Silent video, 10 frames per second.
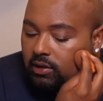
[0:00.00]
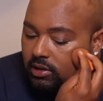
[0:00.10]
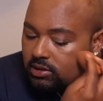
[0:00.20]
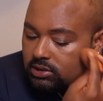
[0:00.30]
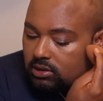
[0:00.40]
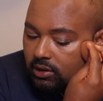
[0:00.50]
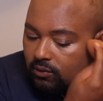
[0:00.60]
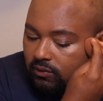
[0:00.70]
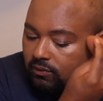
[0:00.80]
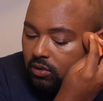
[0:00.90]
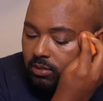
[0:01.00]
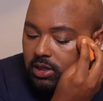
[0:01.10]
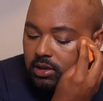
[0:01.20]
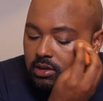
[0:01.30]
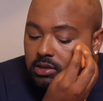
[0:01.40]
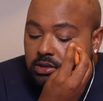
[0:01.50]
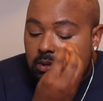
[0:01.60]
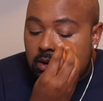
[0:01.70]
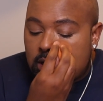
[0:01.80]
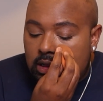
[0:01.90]
how this liquid formula is
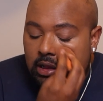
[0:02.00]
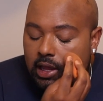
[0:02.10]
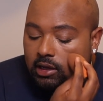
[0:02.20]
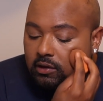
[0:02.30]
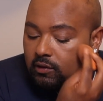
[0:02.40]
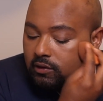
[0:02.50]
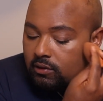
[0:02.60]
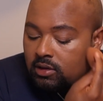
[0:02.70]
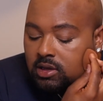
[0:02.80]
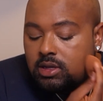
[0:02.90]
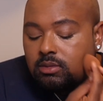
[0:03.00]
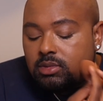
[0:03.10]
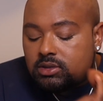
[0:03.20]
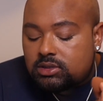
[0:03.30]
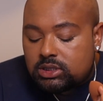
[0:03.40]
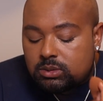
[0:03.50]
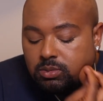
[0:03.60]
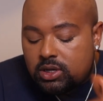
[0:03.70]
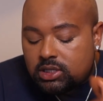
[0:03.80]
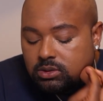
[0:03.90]
very light, but it
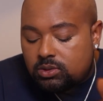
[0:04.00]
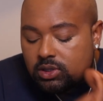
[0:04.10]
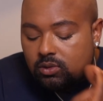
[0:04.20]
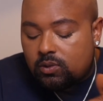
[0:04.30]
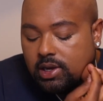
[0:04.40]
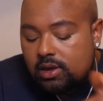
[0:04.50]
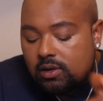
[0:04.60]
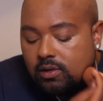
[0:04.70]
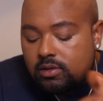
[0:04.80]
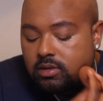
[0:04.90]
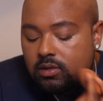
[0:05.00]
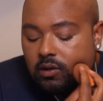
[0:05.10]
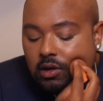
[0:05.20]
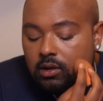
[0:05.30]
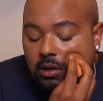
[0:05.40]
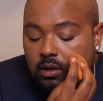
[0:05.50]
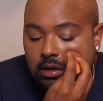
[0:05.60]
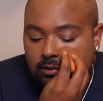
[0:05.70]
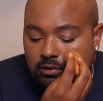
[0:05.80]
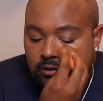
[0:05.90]
spreads really well and it
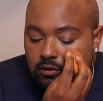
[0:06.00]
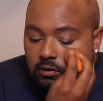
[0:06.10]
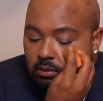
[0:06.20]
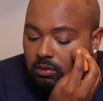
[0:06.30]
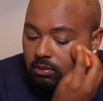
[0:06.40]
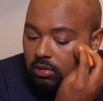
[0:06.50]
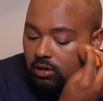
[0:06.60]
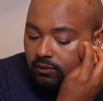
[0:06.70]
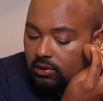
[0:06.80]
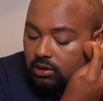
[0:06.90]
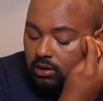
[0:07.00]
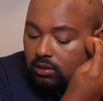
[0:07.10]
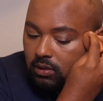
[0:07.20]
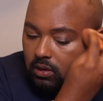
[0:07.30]
covers perfectly.